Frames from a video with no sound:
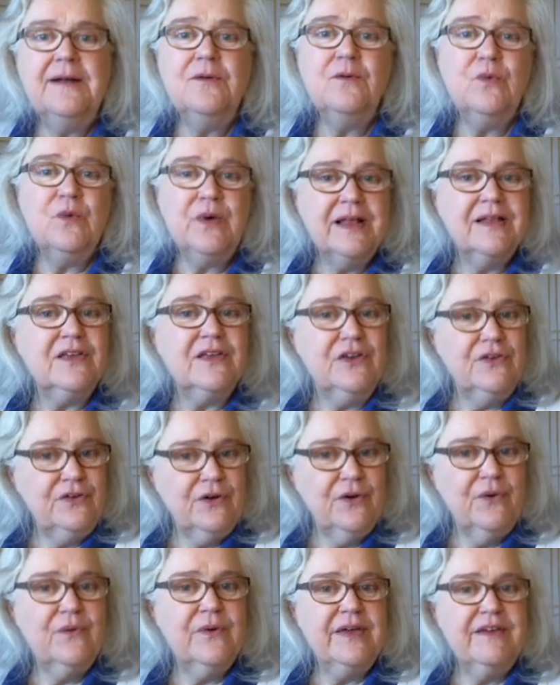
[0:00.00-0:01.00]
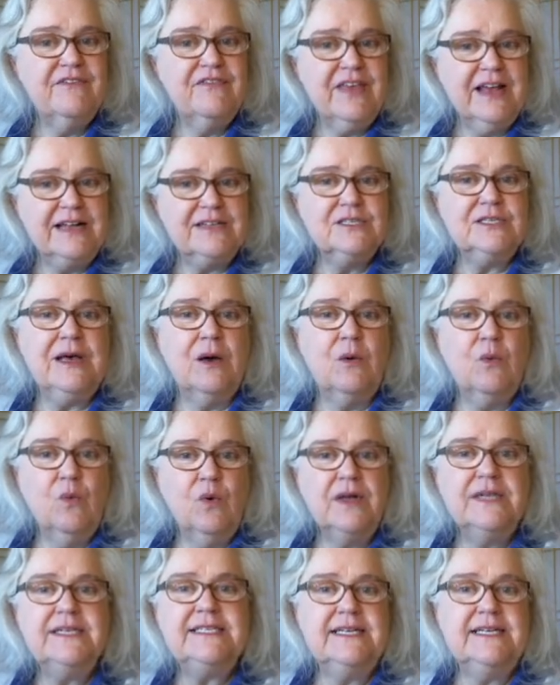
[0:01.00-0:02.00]
Well, if that's that
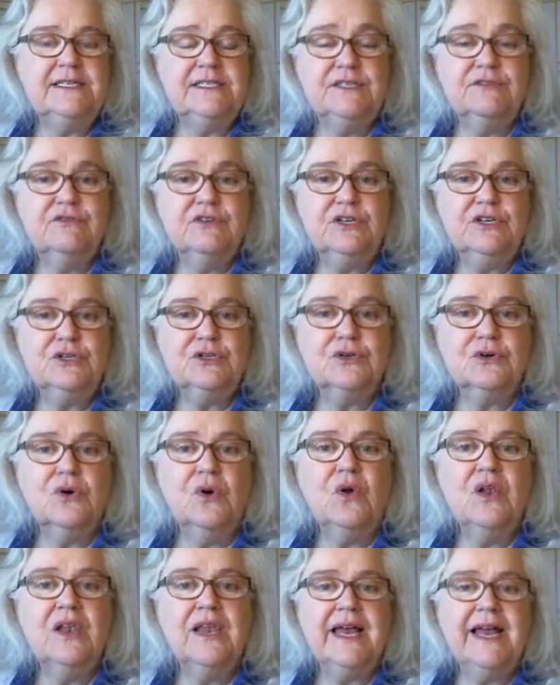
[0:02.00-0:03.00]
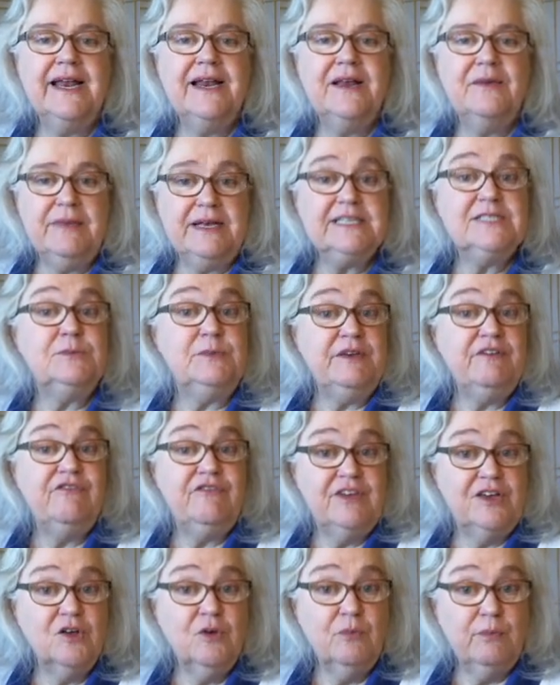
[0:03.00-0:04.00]
one sense of control and it makes me
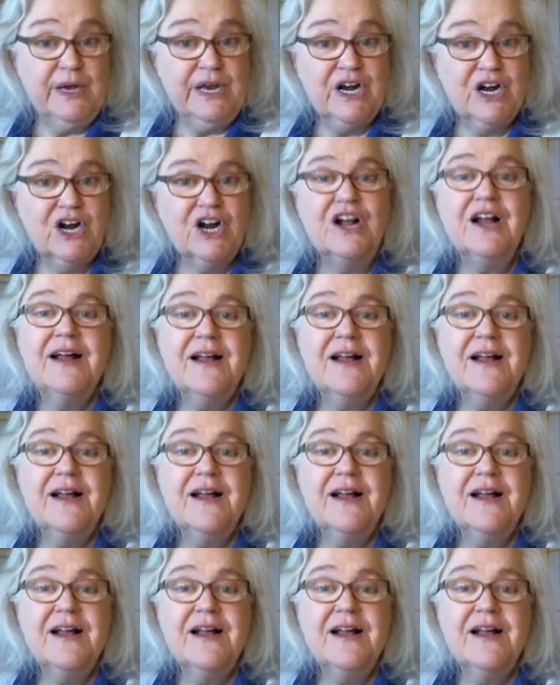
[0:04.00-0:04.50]
feel better,